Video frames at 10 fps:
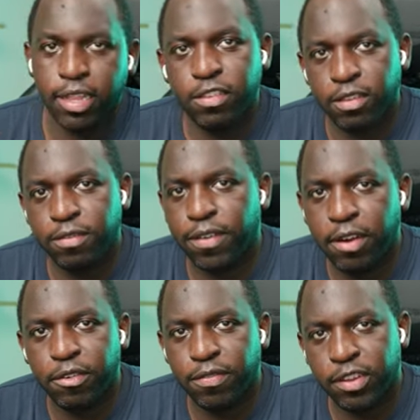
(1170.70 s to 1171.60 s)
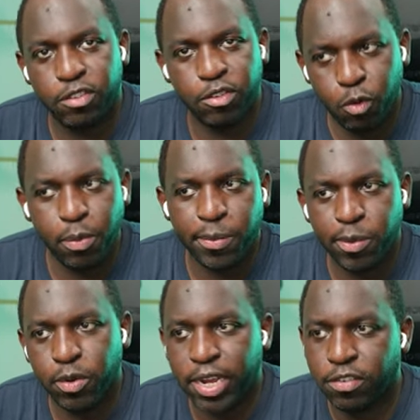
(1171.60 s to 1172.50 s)
I think this is a fair reflection of what
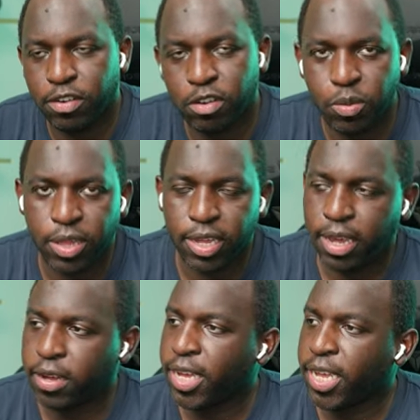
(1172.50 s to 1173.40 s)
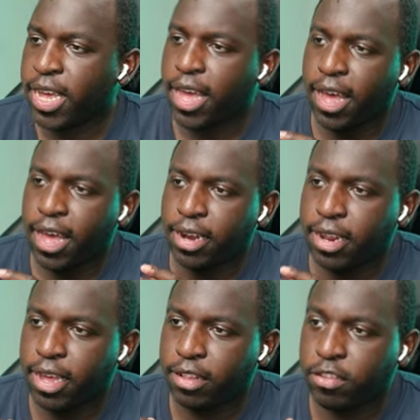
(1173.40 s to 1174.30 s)
people would actually do with AI,
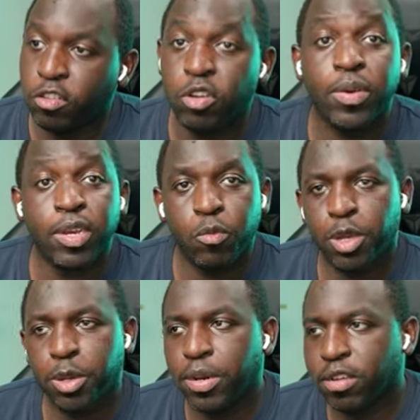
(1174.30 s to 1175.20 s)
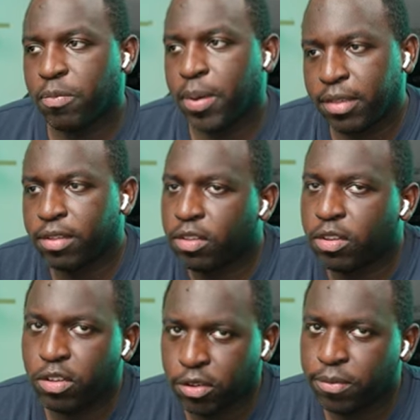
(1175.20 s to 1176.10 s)
and it's doing what you'd expect it
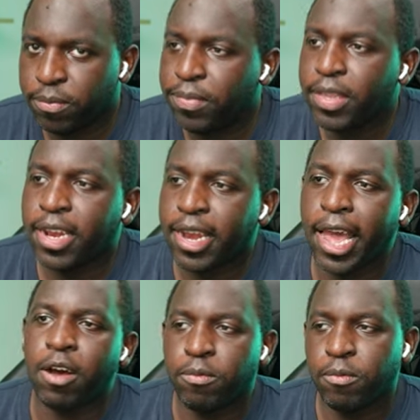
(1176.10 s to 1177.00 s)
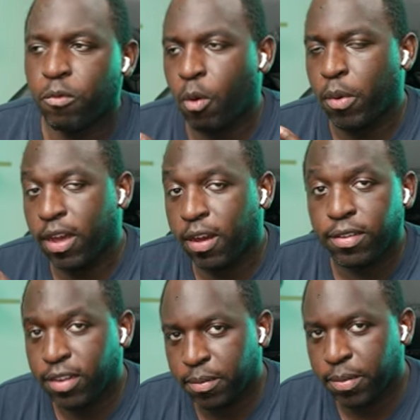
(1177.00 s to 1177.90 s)
to do. Now, what we
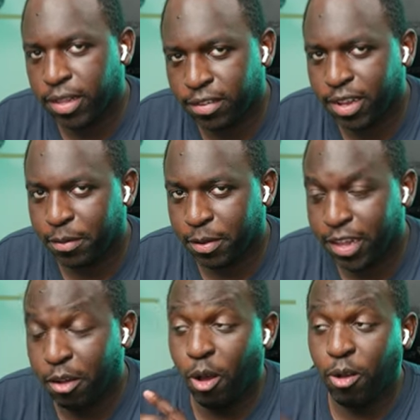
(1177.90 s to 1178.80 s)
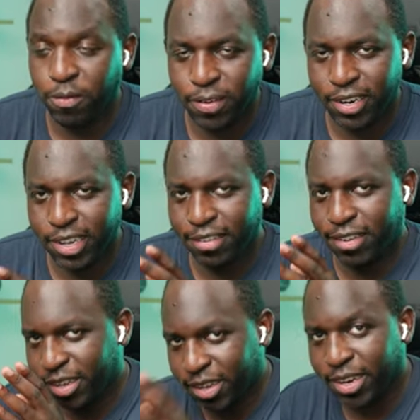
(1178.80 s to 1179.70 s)
can't tell by this demo is how often
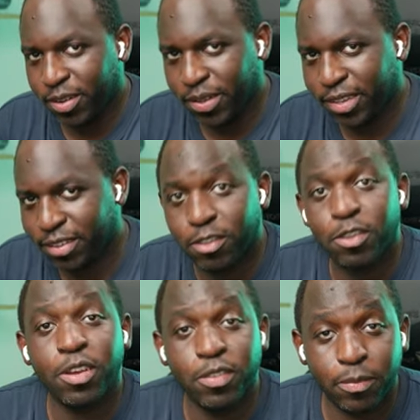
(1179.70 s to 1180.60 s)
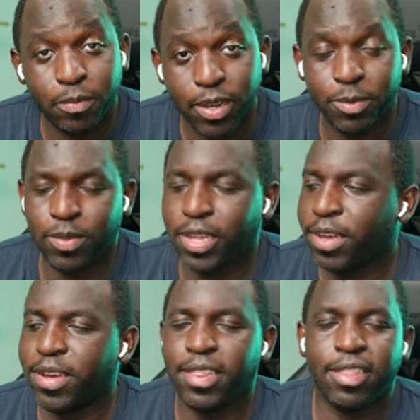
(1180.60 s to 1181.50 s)
is it good at doing this, because you know sometimes with
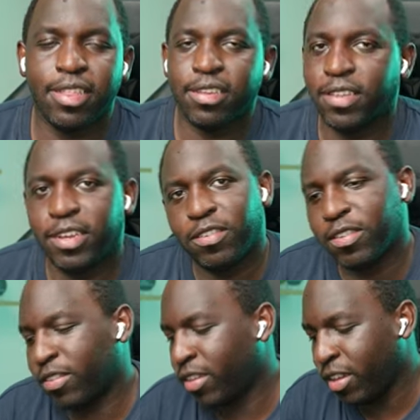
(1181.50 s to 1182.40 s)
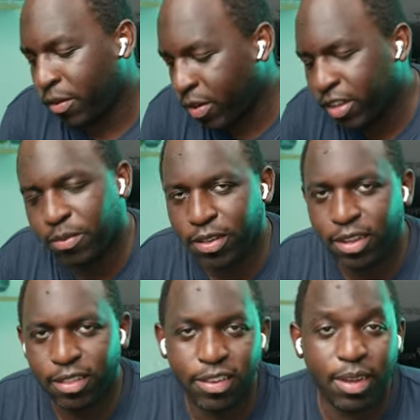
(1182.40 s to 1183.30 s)
AI, these things just,
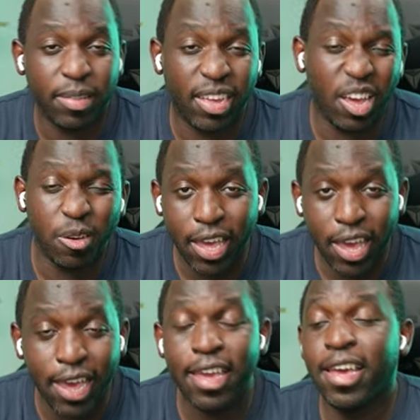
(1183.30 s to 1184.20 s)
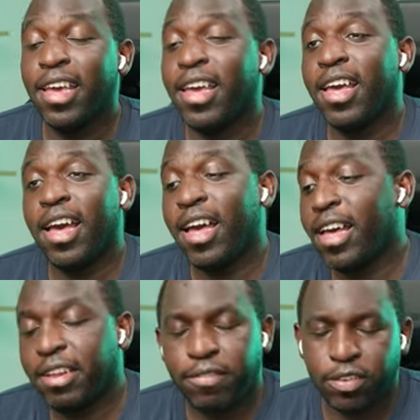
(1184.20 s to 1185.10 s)
90% of the time they're okay.
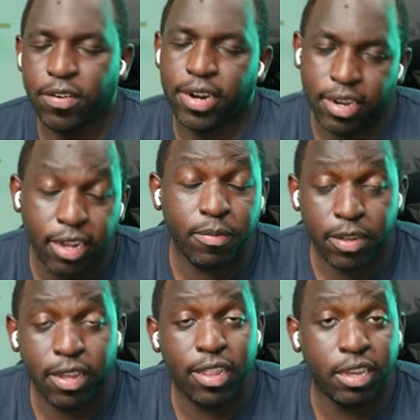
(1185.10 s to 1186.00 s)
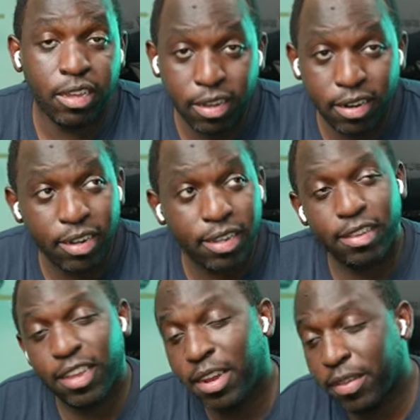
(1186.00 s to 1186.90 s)
90% they're good.
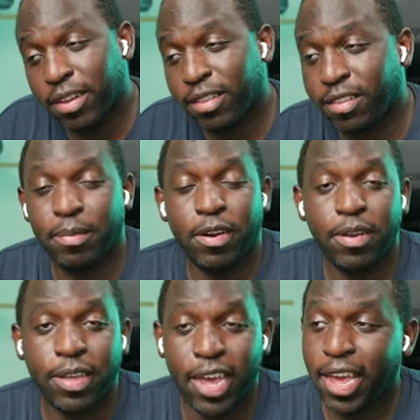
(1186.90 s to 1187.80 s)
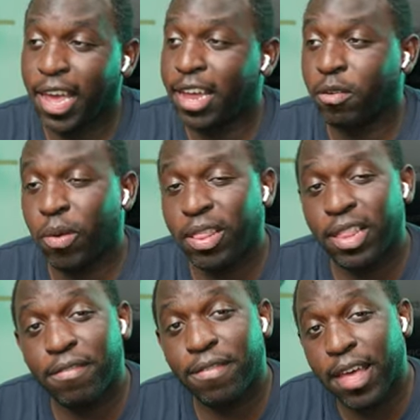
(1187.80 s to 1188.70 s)
10% of the time they're okay, and
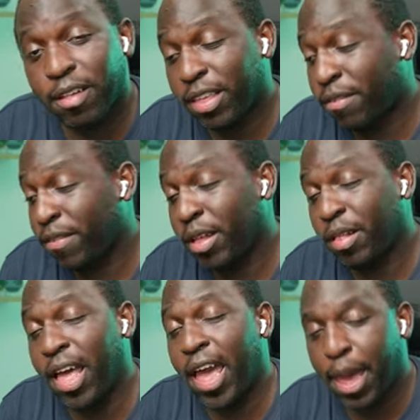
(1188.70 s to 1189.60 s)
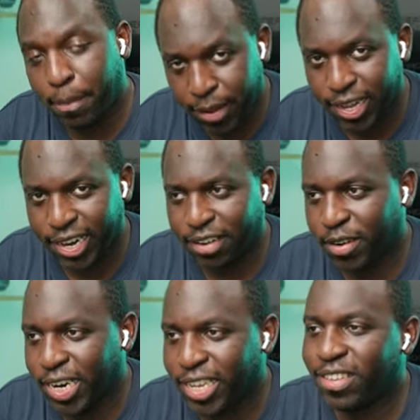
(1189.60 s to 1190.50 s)
when they fail epically,
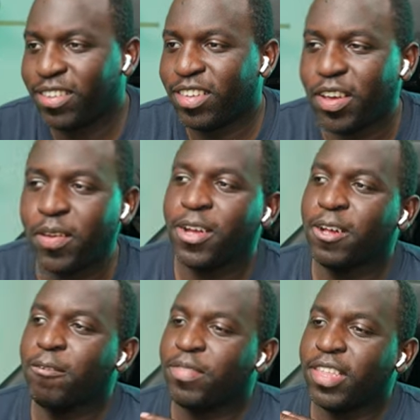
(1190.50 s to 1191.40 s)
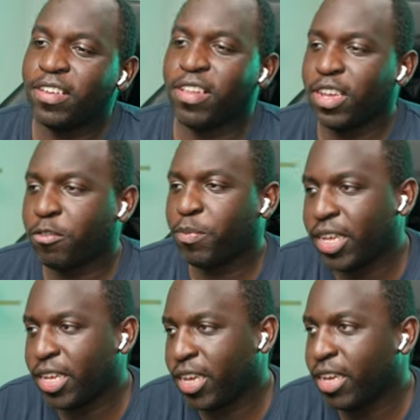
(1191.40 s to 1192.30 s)
right? So This looks
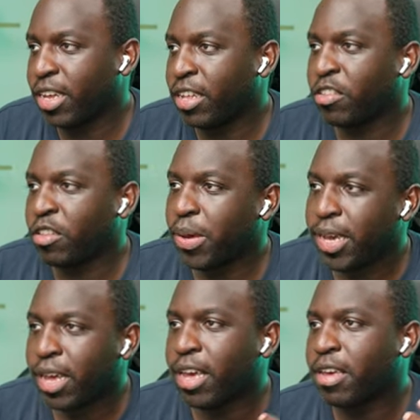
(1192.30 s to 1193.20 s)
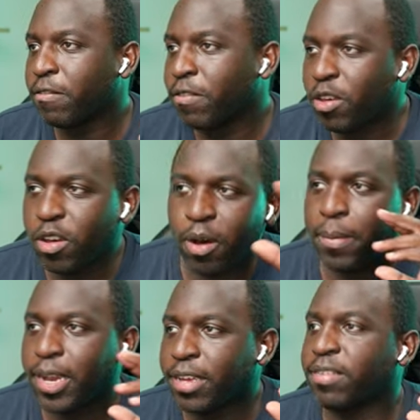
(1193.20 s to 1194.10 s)
pretty good. It's doing a few
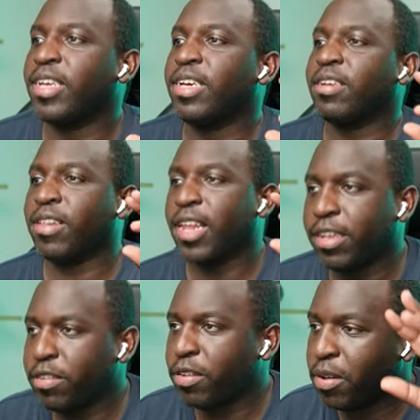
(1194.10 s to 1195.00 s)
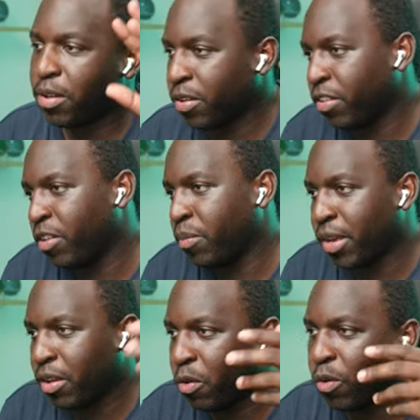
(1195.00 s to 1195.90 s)
complex things, latitude,
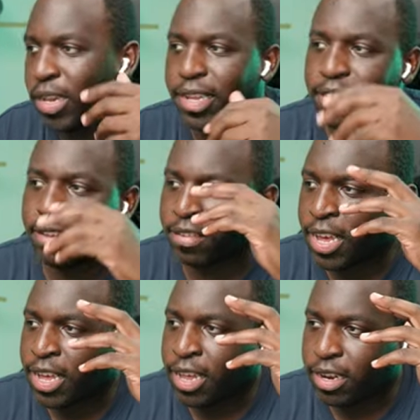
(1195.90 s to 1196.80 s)
longitude, bringing it all in. There's